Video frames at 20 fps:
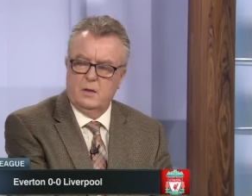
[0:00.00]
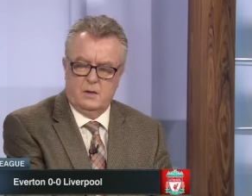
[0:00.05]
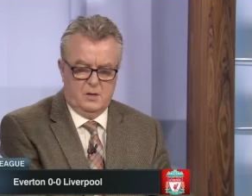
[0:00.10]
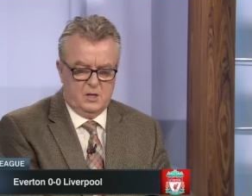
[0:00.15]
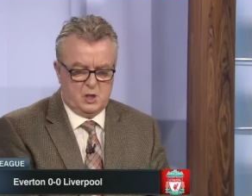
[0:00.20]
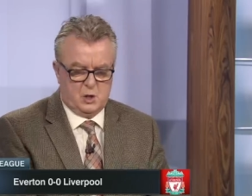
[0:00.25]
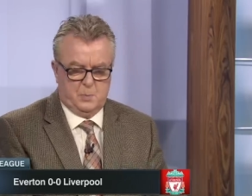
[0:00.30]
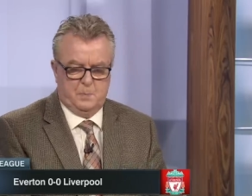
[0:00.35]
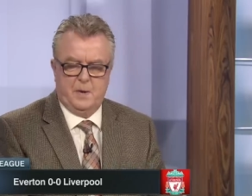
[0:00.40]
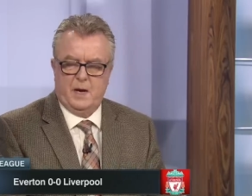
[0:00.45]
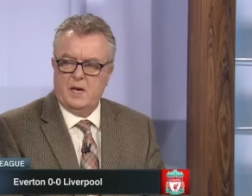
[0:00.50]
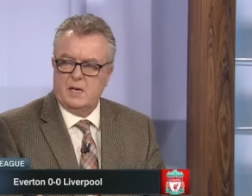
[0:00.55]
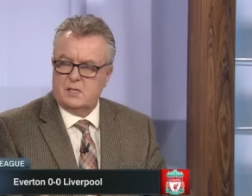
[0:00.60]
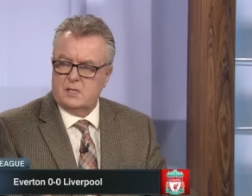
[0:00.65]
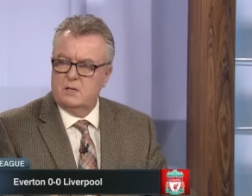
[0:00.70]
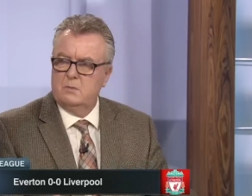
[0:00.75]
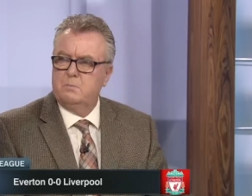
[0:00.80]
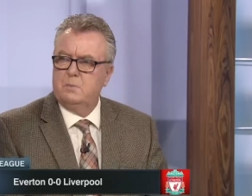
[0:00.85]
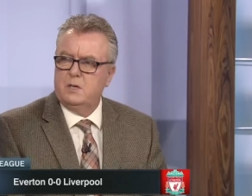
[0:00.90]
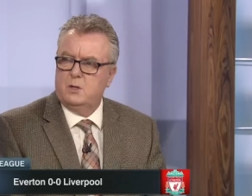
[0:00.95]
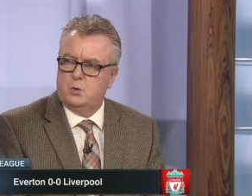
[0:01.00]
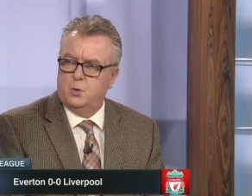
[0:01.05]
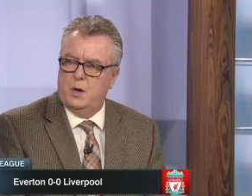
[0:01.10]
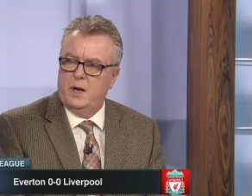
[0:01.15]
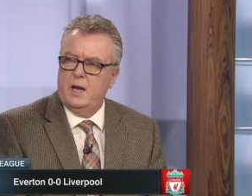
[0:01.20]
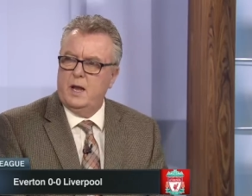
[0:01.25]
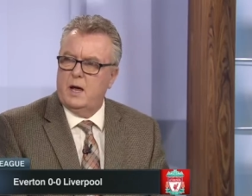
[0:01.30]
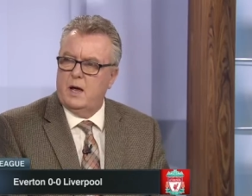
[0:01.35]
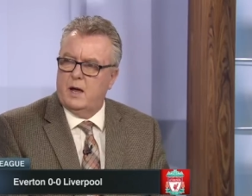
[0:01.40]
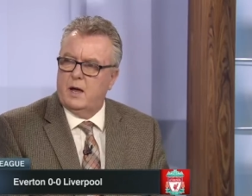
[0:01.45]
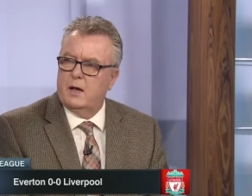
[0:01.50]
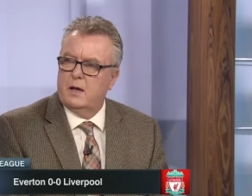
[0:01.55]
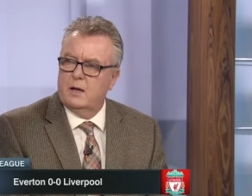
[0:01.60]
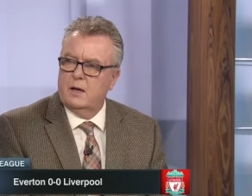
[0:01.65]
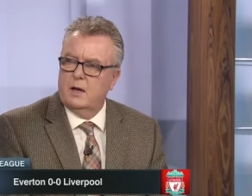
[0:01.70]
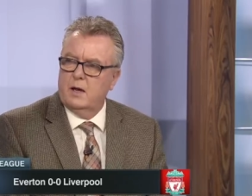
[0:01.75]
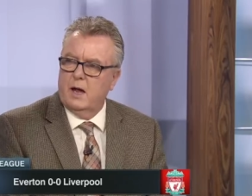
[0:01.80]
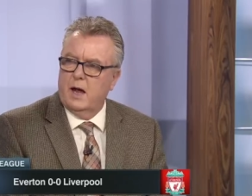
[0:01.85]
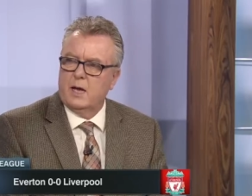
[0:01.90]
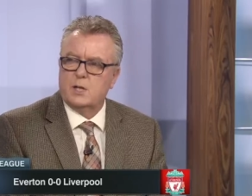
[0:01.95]
the space in between it
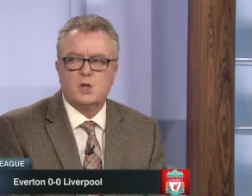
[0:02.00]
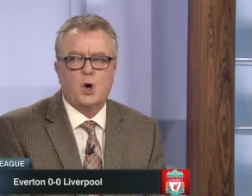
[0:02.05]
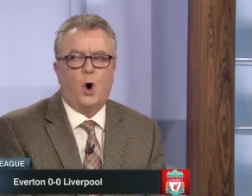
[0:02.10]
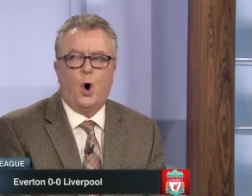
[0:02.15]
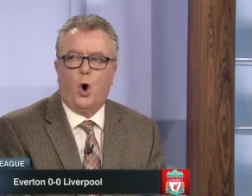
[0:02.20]
is